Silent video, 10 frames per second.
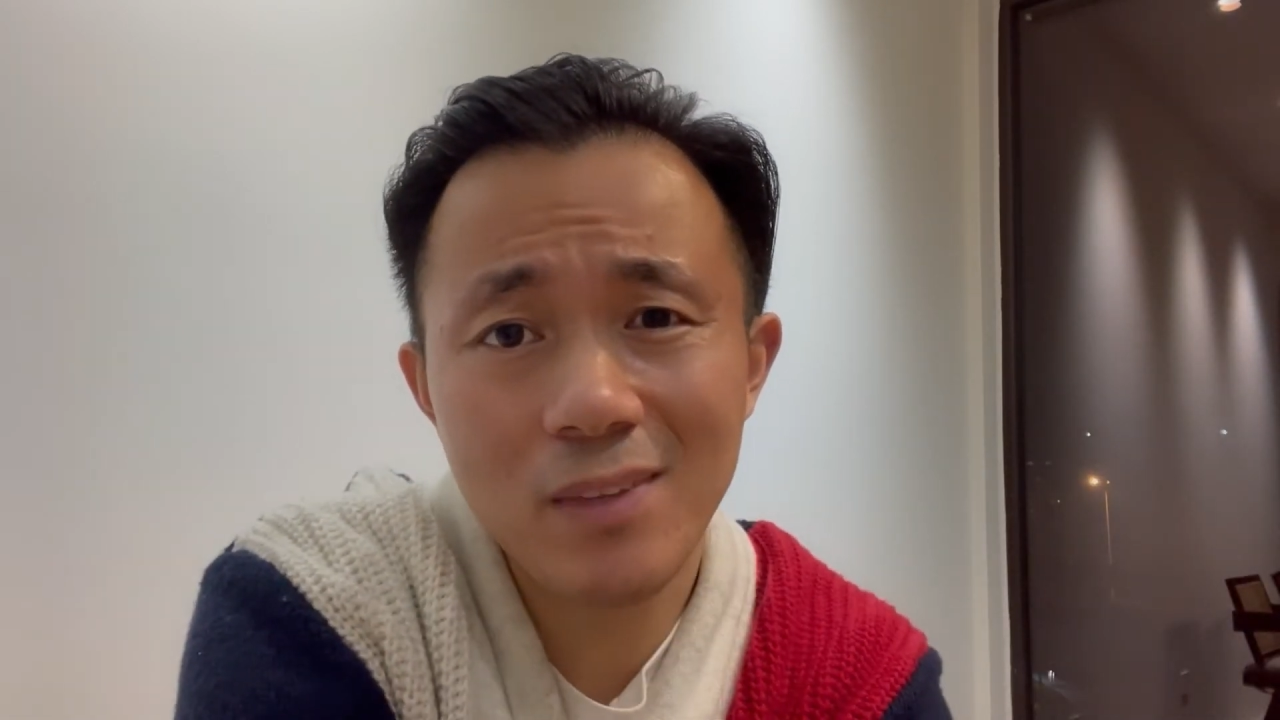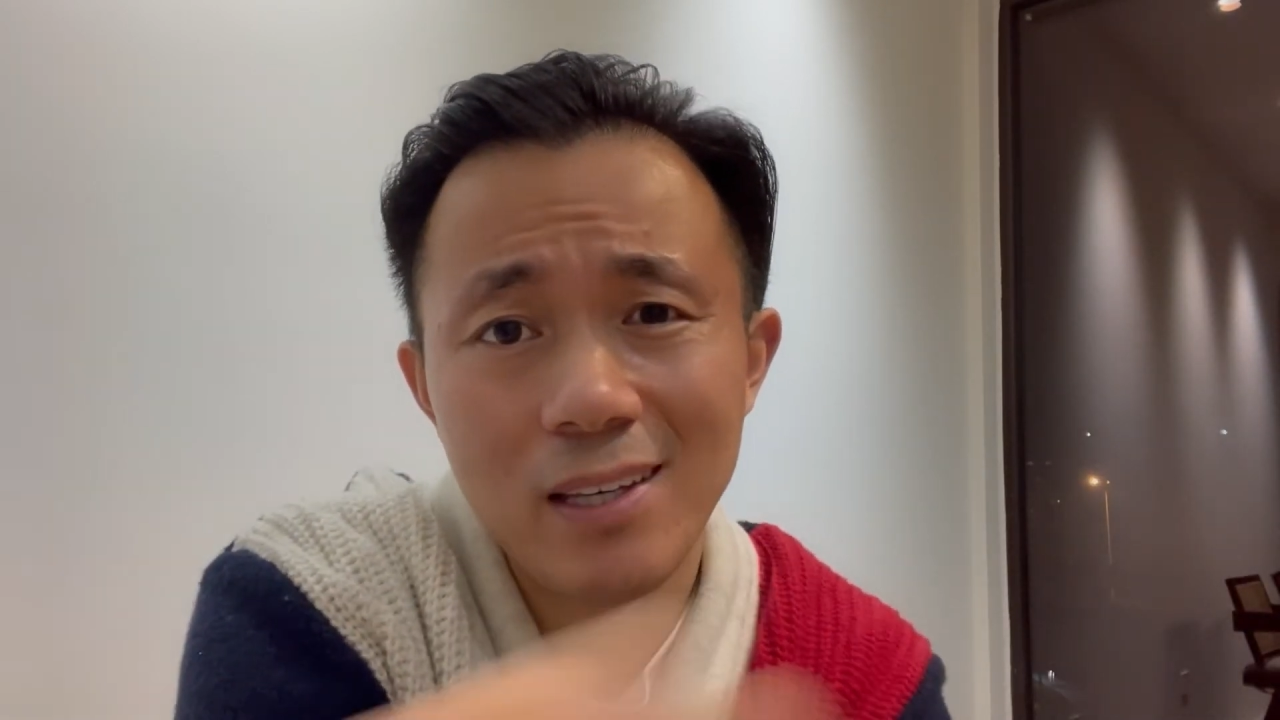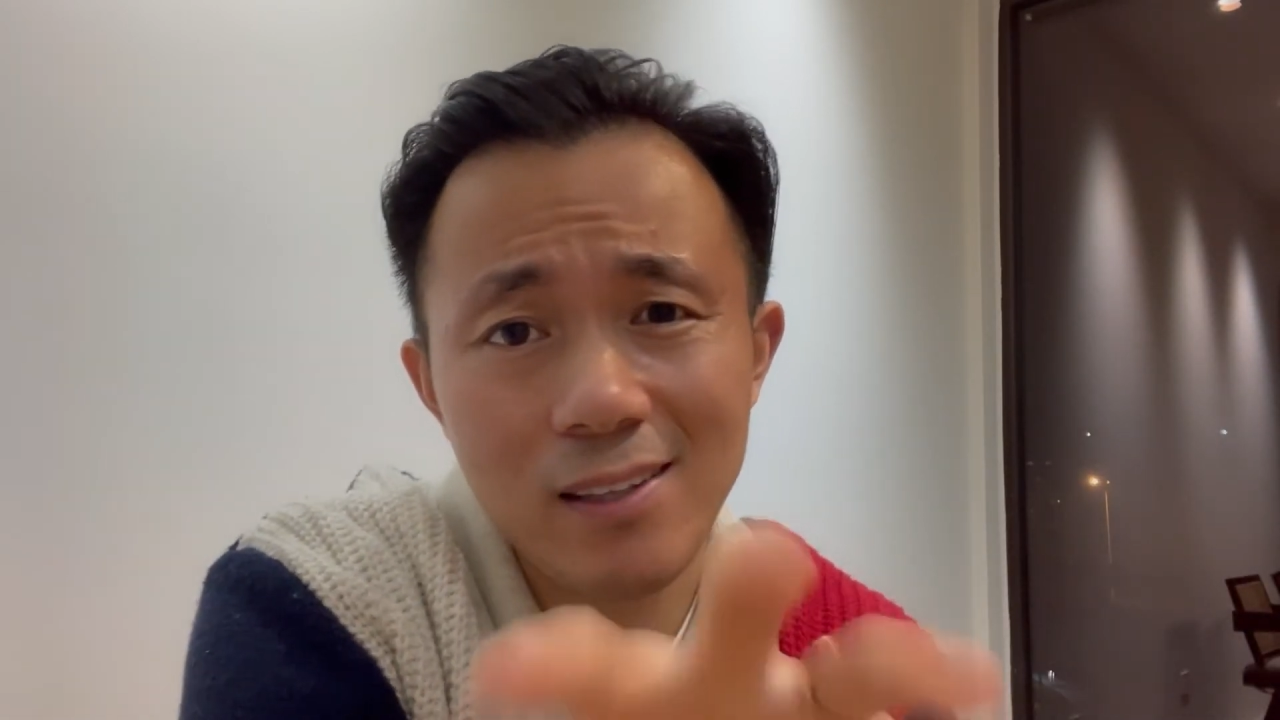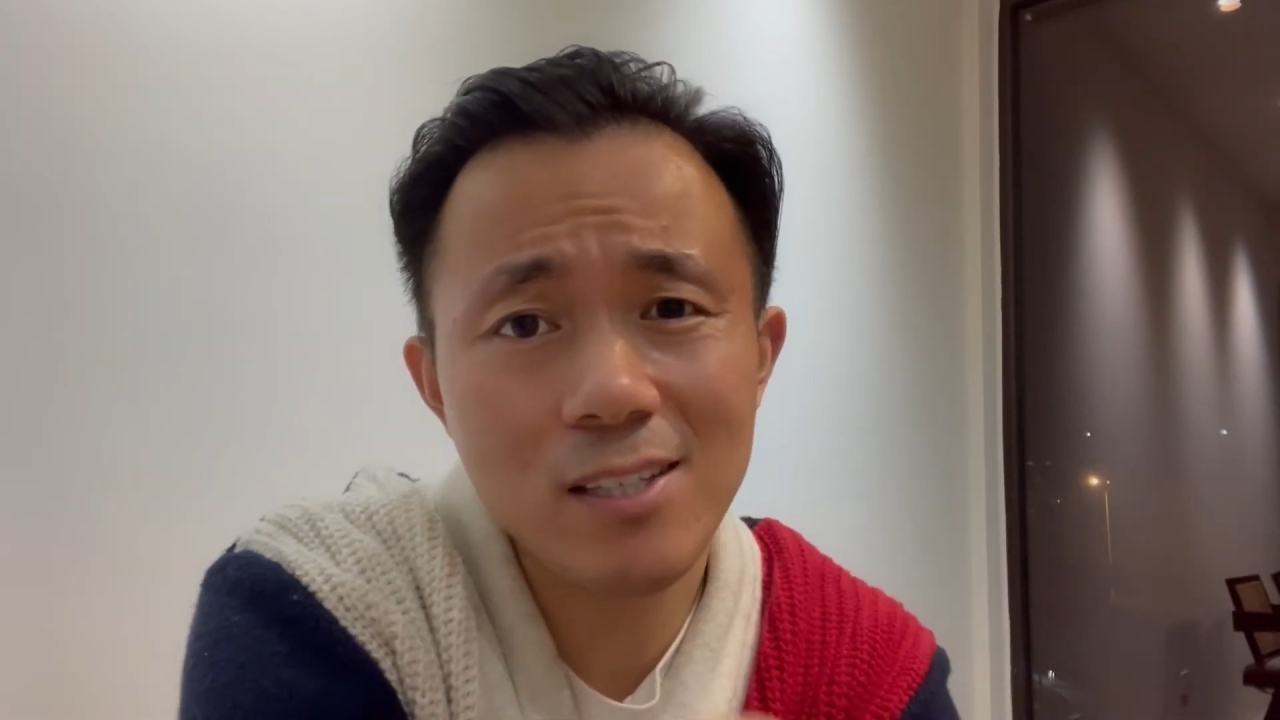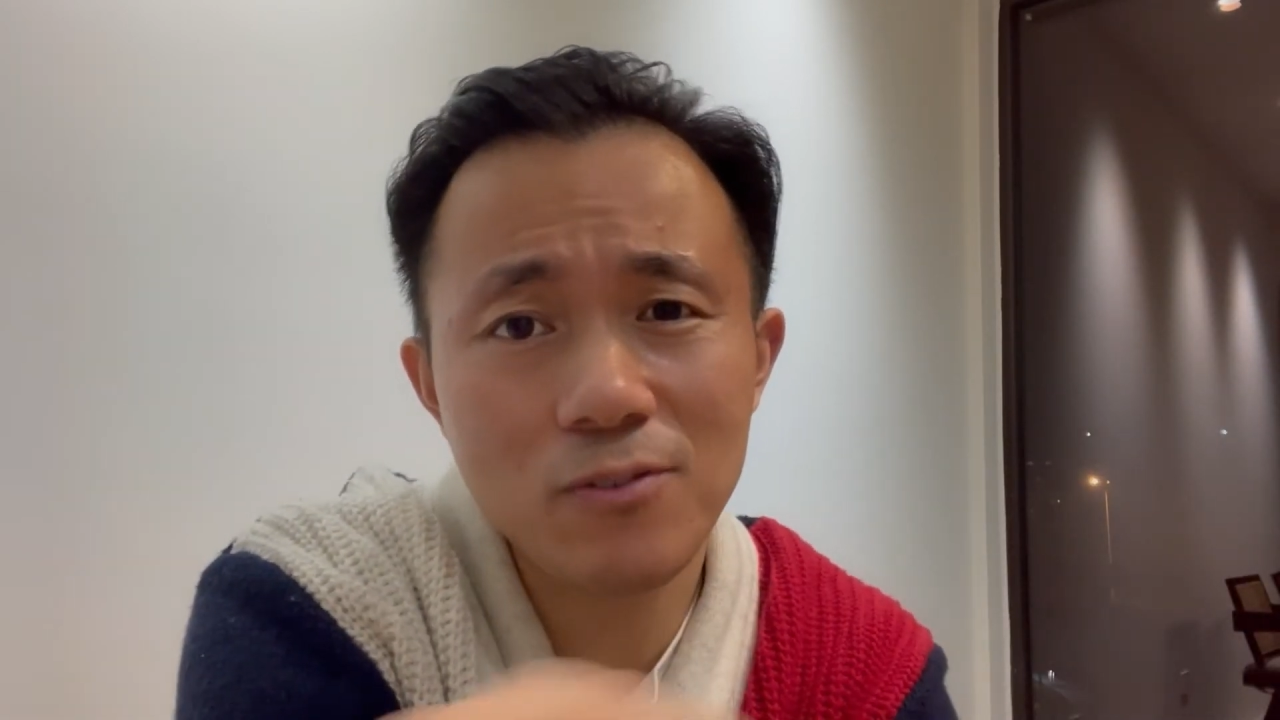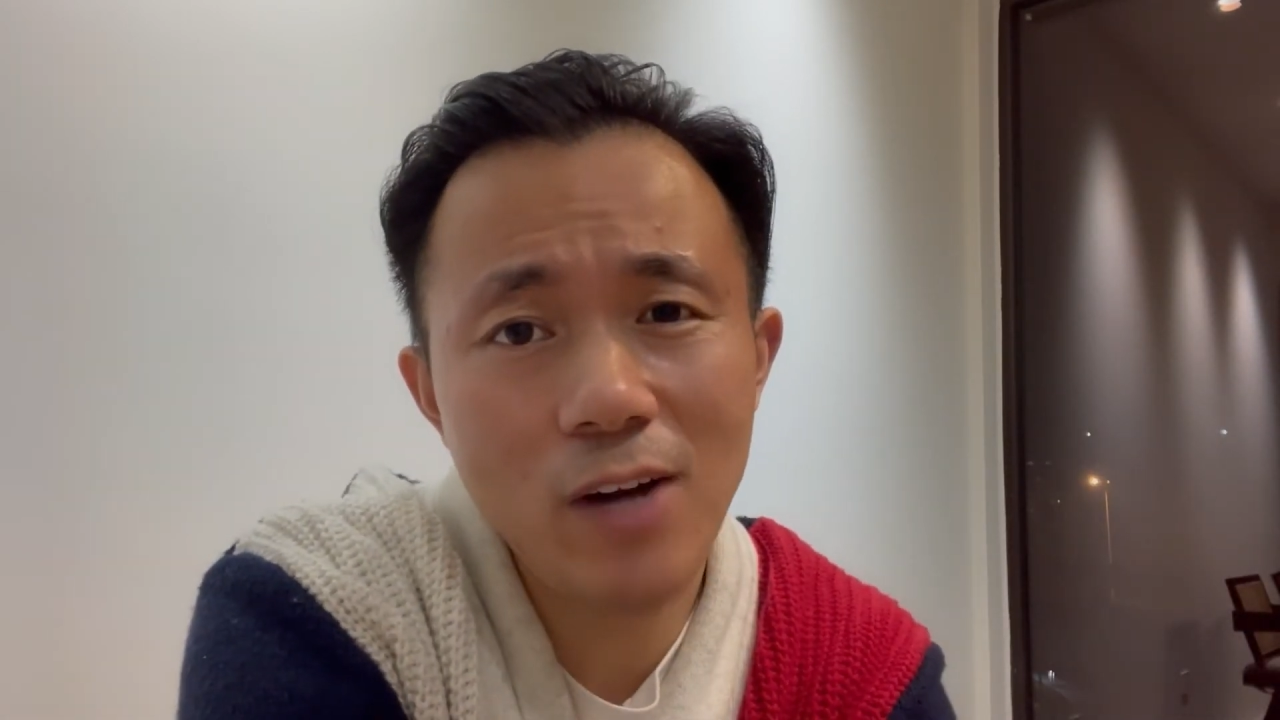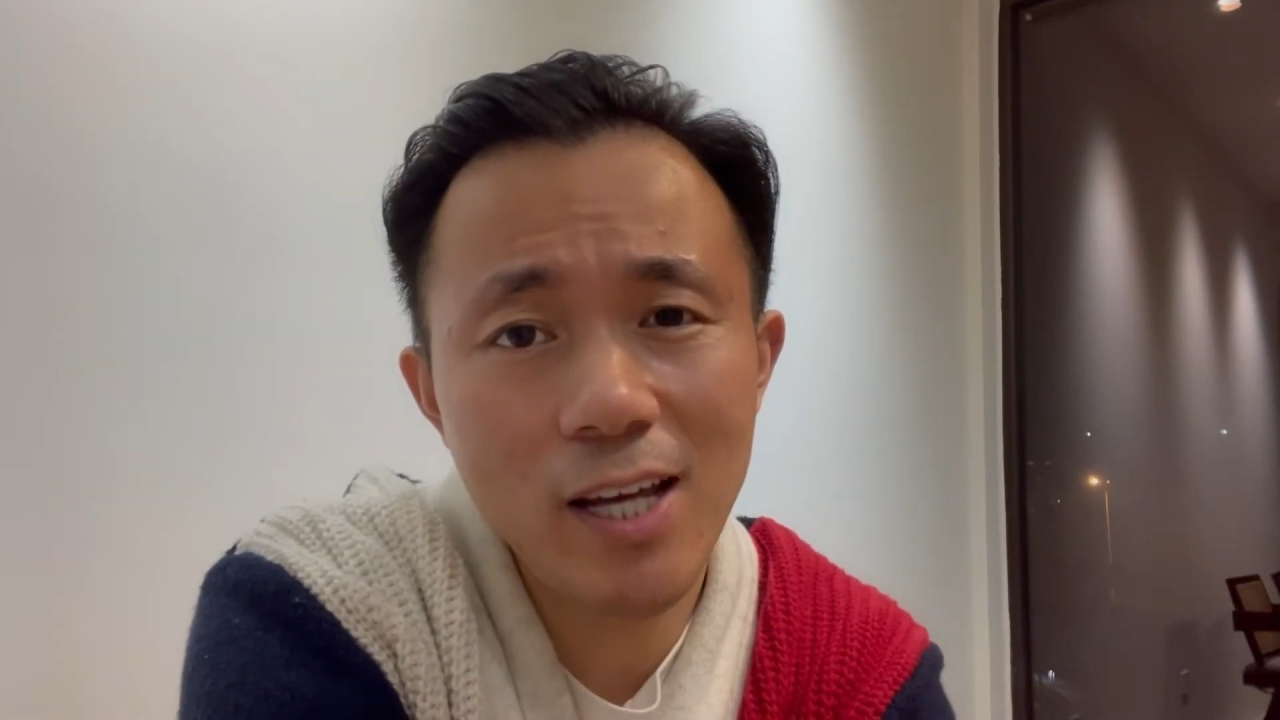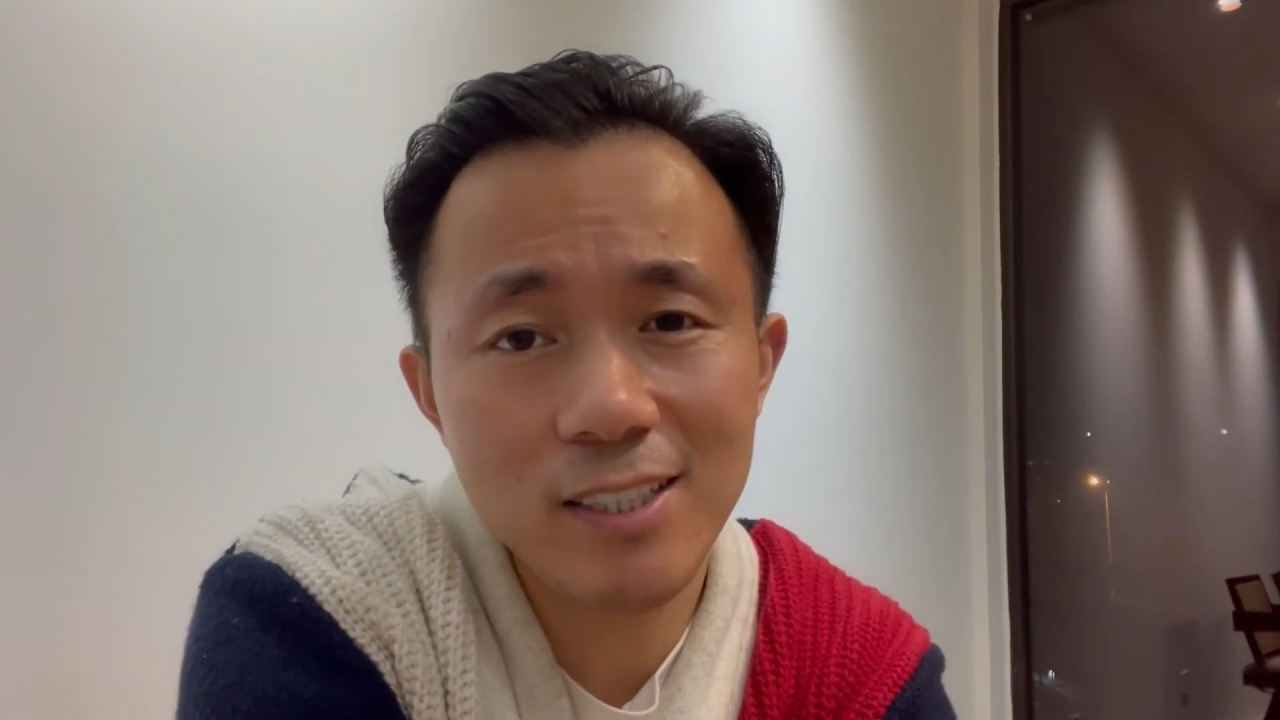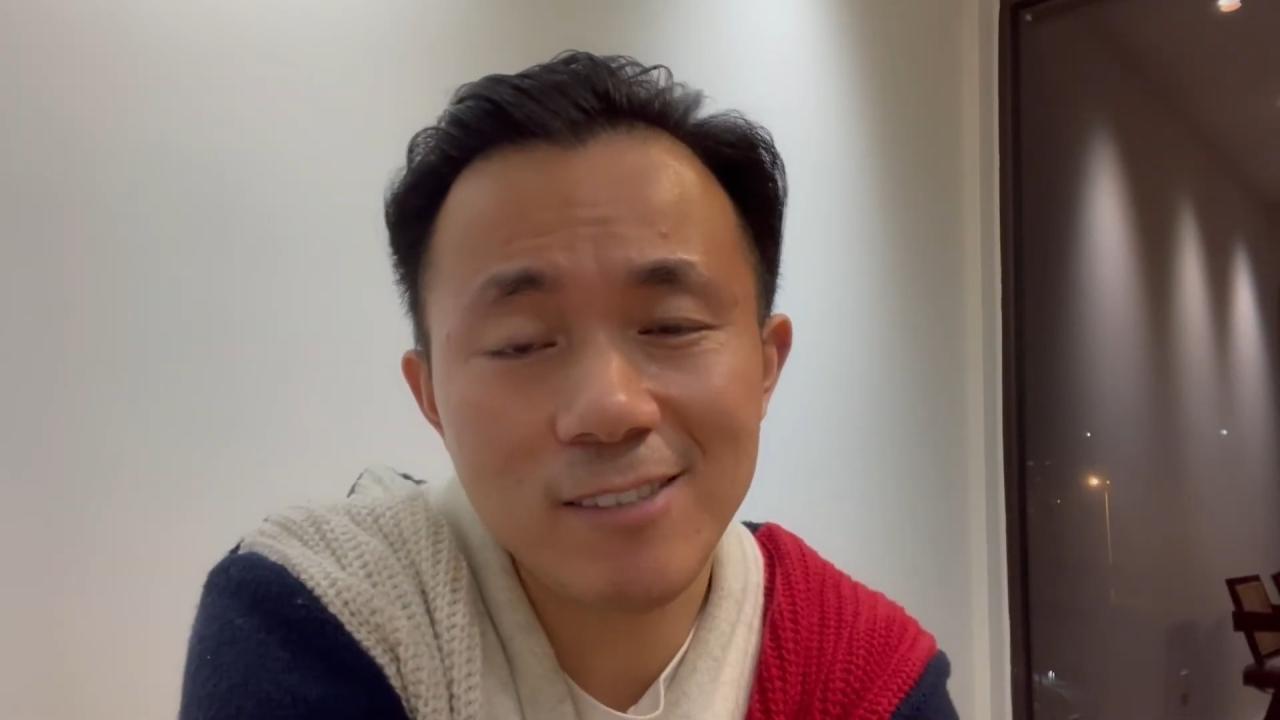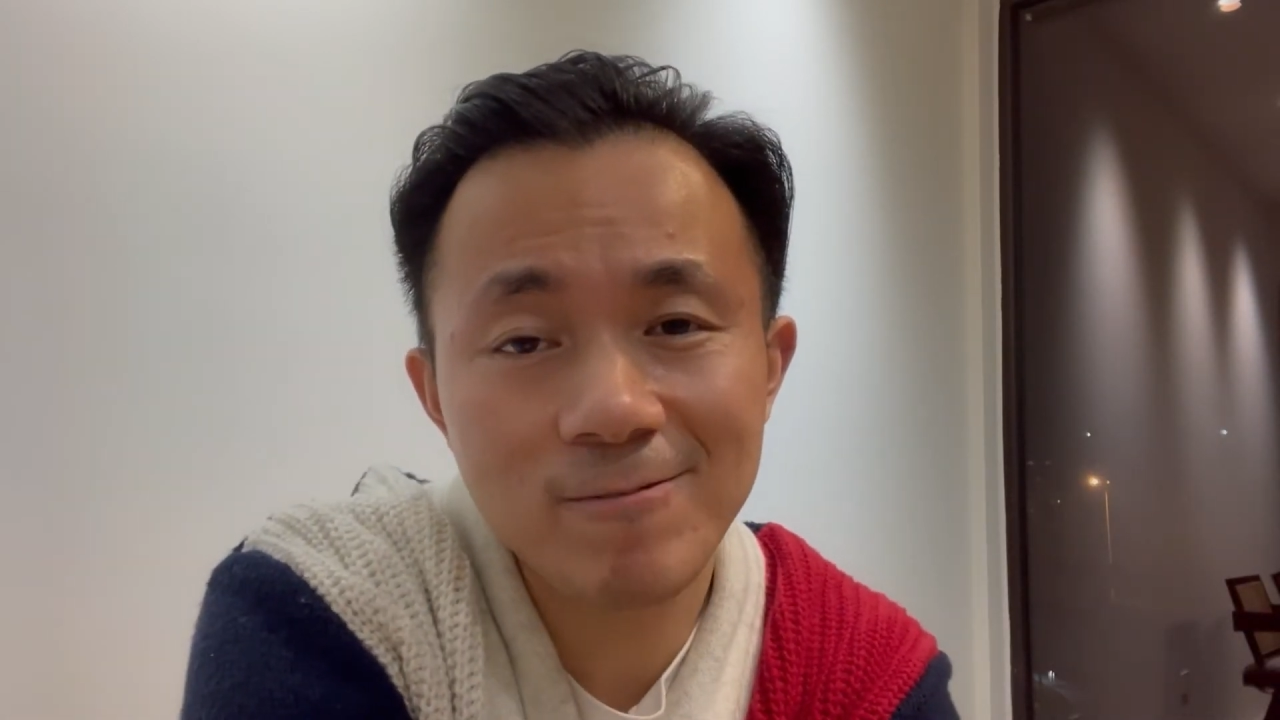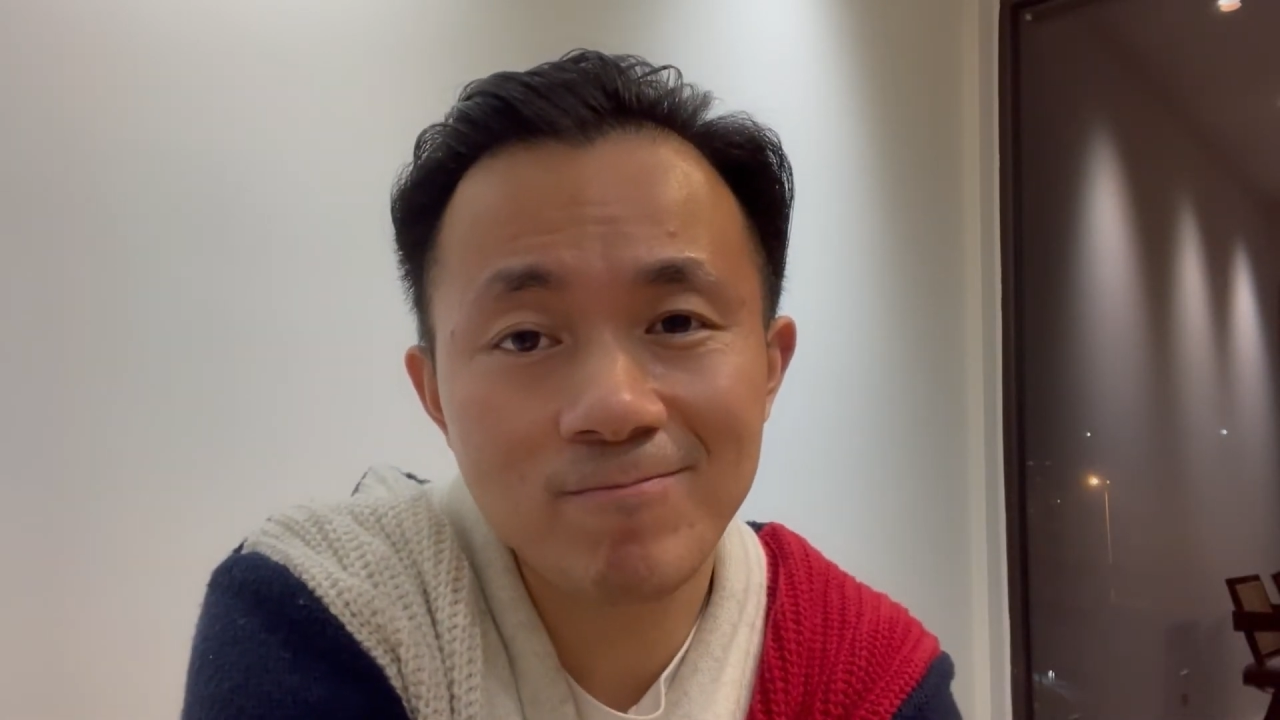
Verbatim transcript: this phrase.